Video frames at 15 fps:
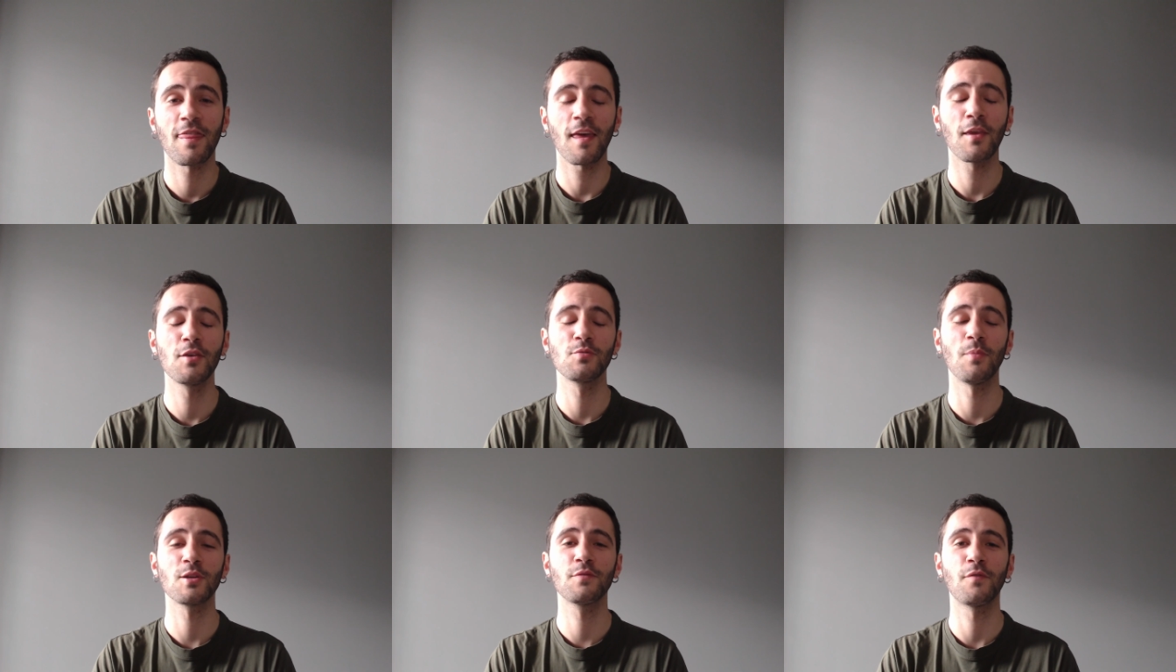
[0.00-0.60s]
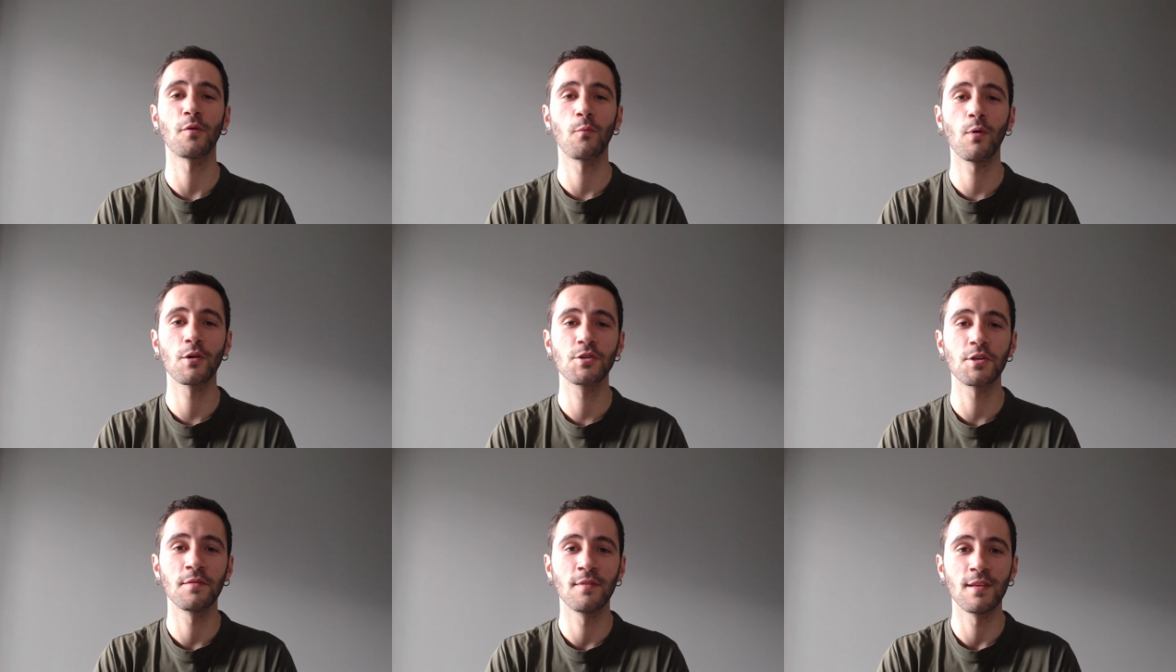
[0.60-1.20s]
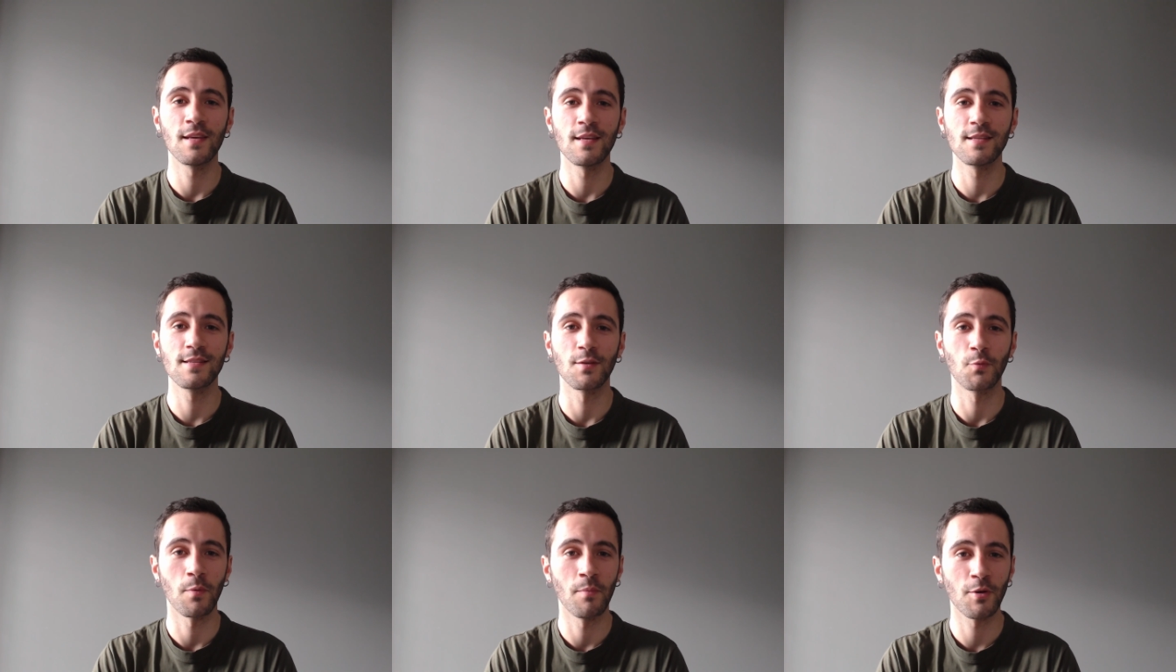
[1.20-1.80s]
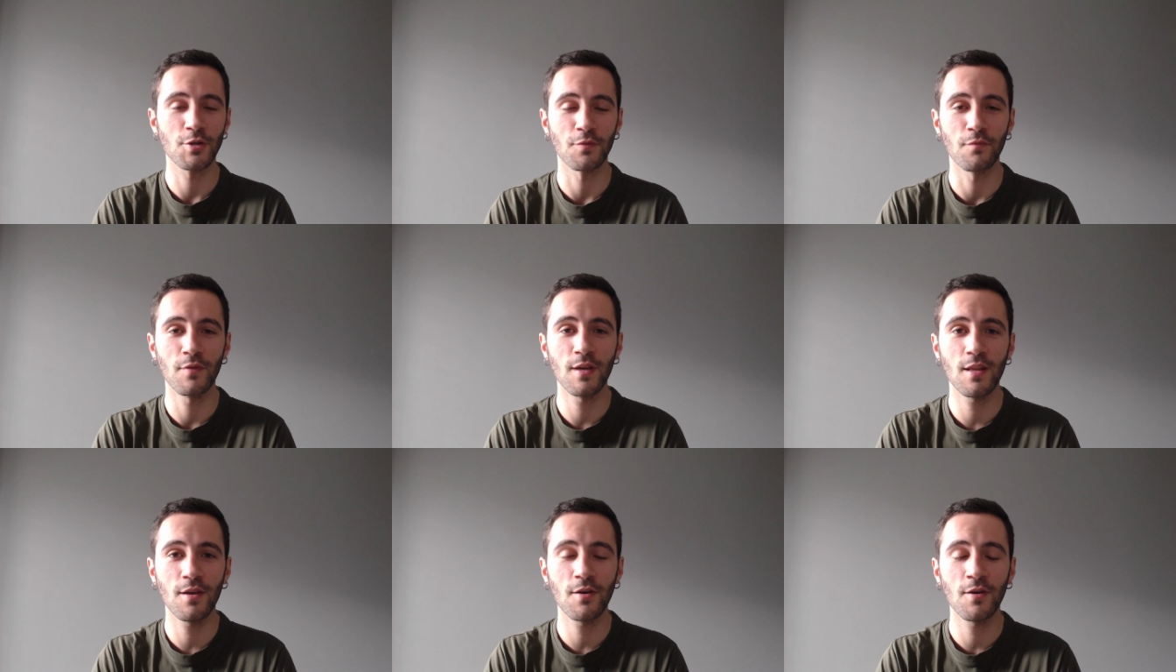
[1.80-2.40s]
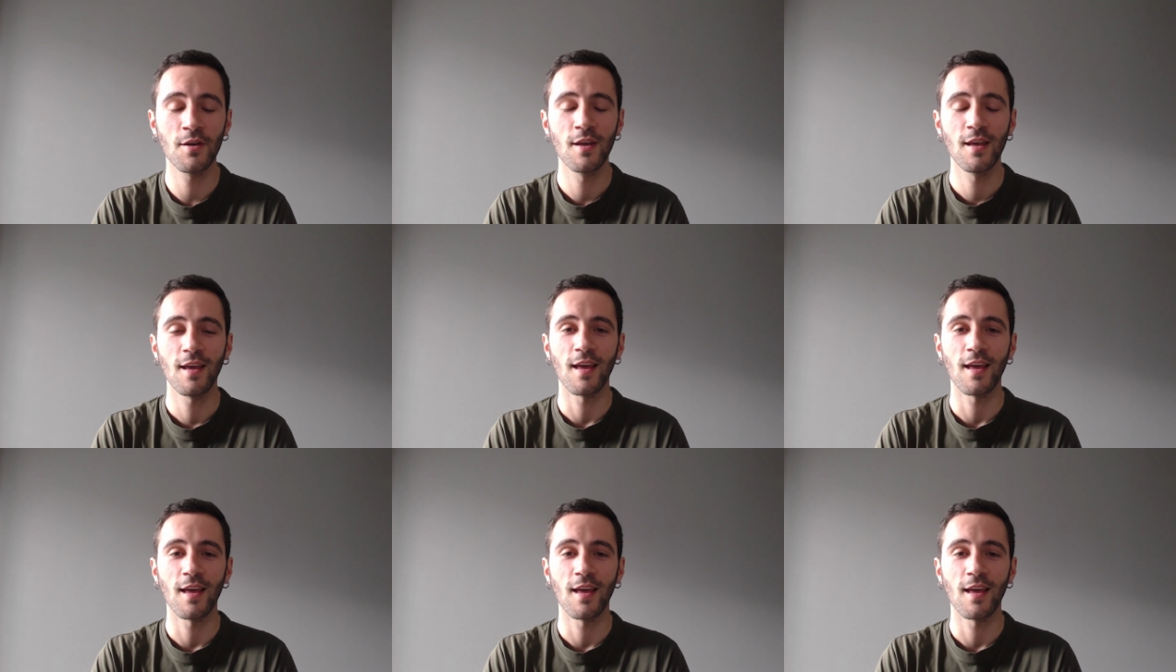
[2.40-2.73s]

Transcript: Thank you so much for watching this Twinmotion video,